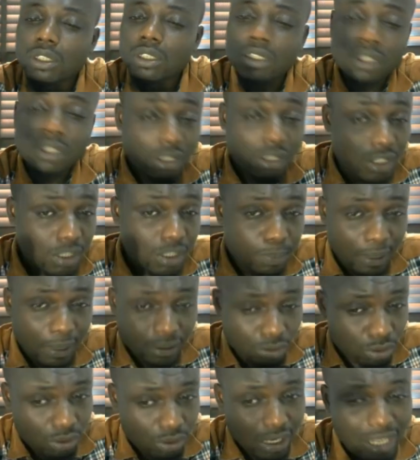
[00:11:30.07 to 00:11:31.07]
This
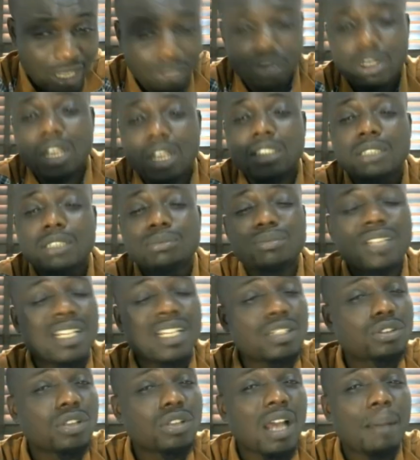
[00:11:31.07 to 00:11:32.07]
particular scholarship
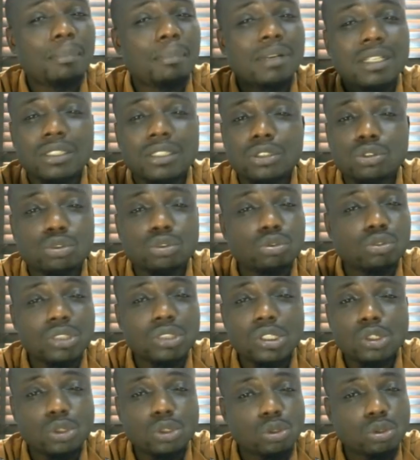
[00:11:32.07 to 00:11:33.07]
tests your ability to
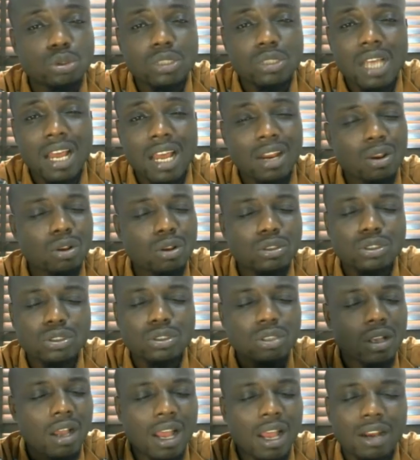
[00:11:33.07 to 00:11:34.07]
read through. There are
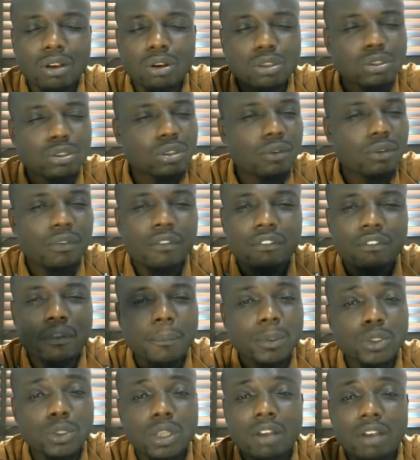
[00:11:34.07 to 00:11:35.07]
lots and lots of
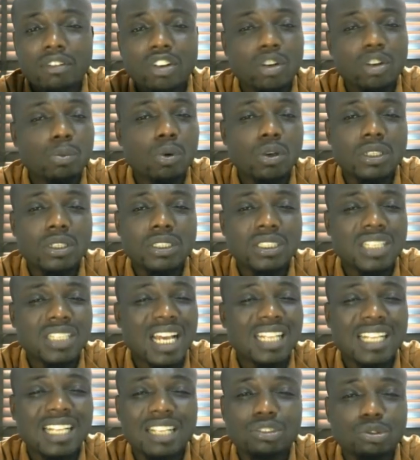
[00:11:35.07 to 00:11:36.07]
information available on the
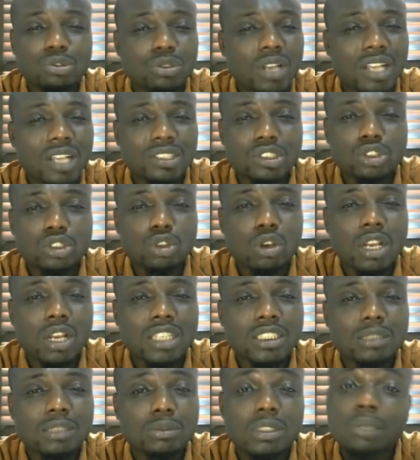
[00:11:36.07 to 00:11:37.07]
site as regards the
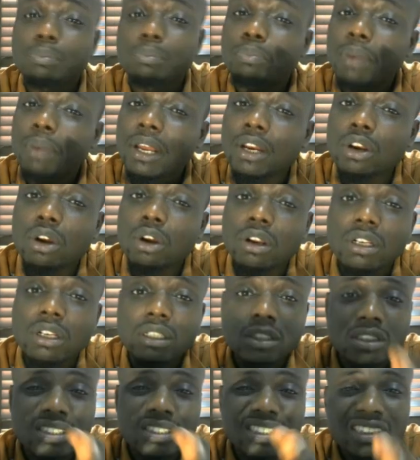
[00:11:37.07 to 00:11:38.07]
scholarship, depending on
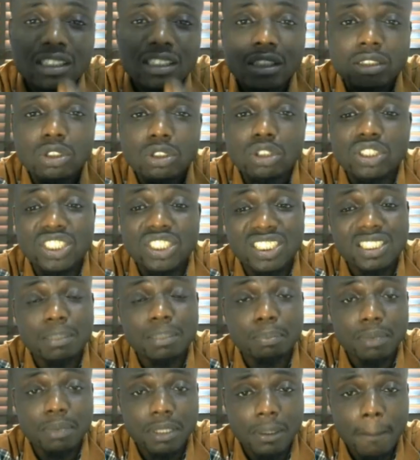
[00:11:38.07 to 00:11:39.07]
this, your
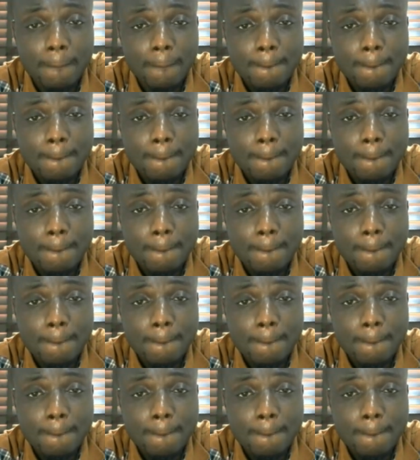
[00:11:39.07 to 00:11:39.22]
discipline.